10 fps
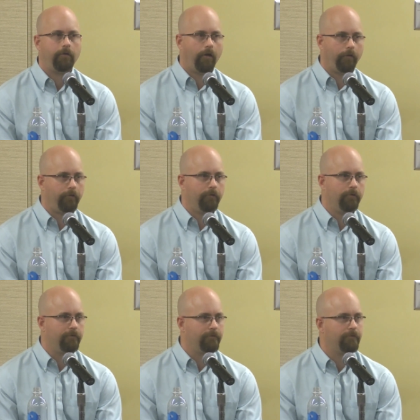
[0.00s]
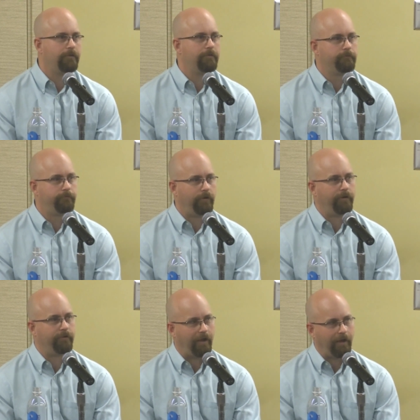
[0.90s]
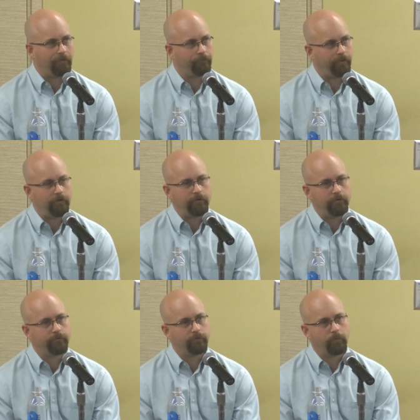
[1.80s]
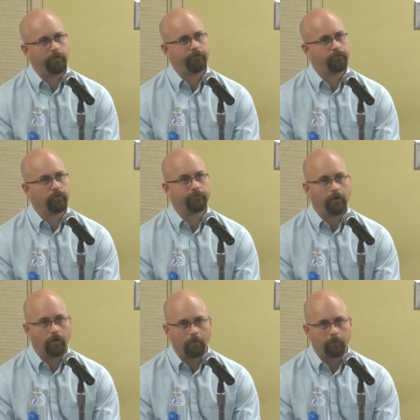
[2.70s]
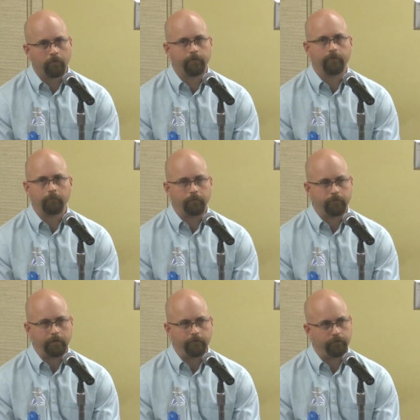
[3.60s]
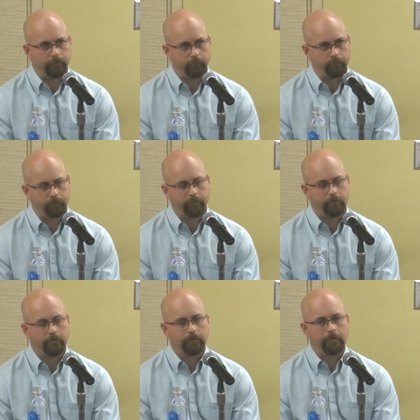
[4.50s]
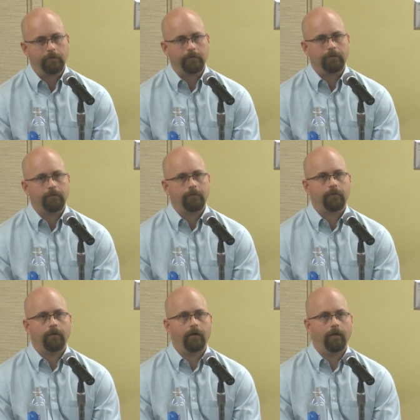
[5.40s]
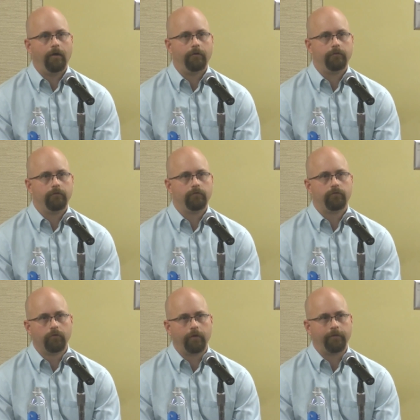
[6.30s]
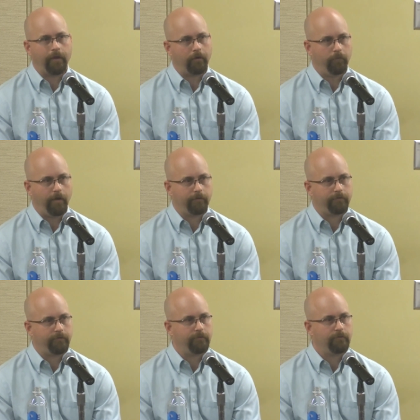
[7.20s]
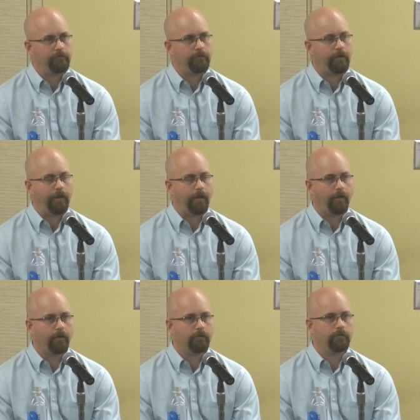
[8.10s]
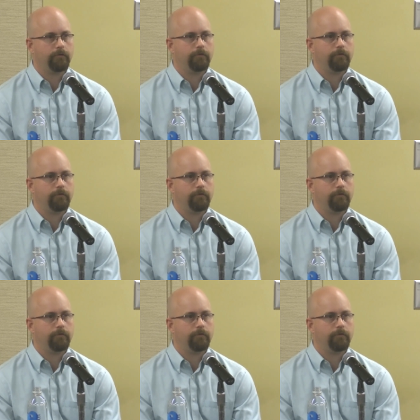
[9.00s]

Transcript: other various items they had used, as well as the sort of armor that the police used uh, during that arrest. And